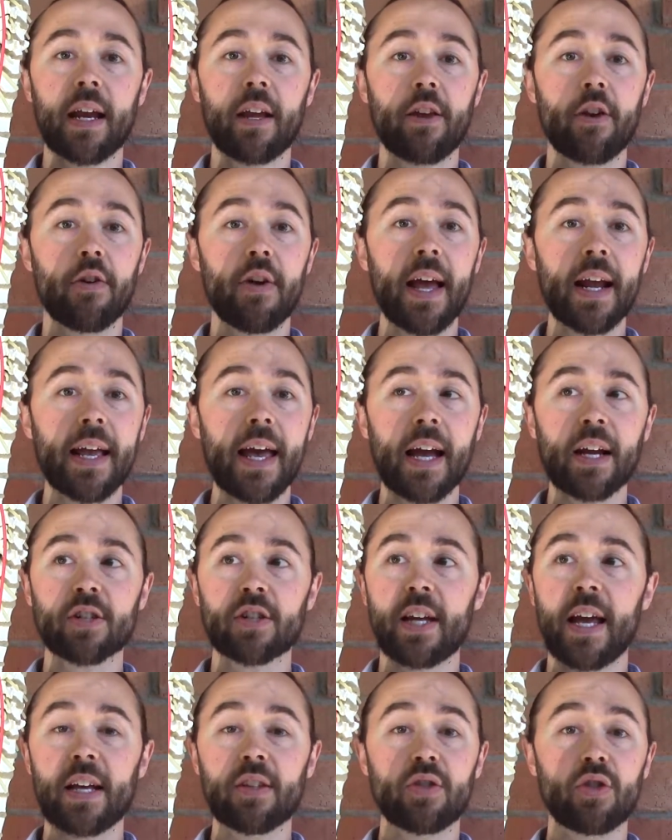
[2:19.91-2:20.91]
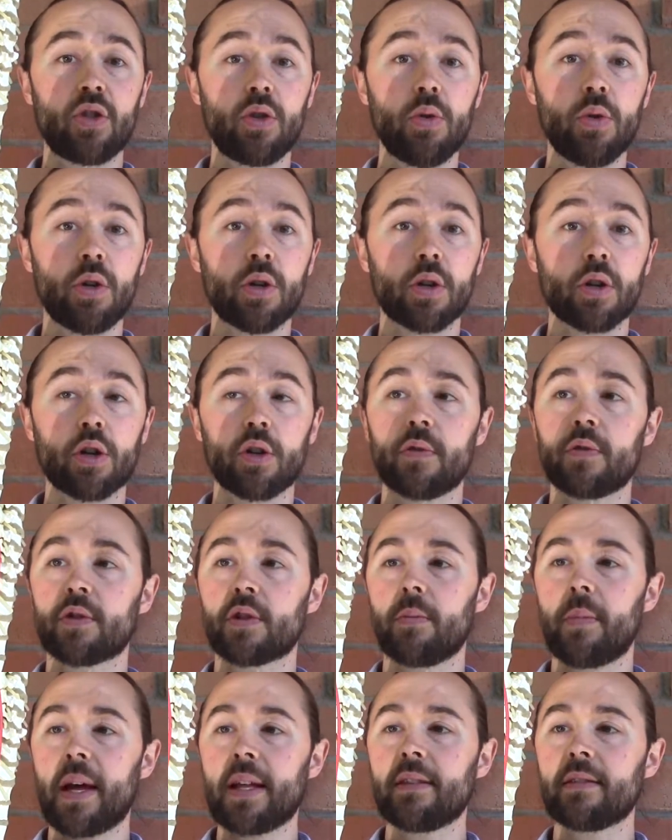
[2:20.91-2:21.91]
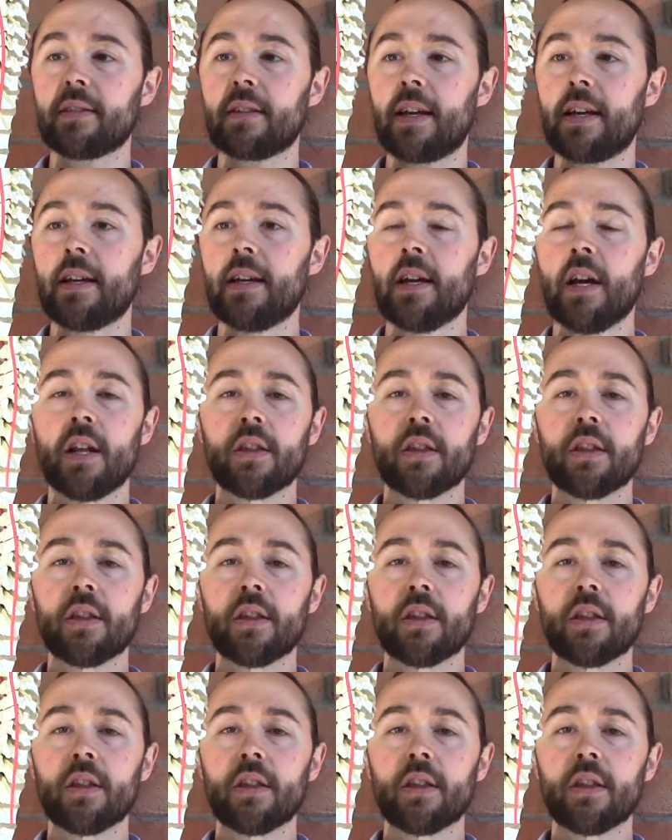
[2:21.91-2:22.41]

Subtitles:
and your neck actually has two curves or bends in it.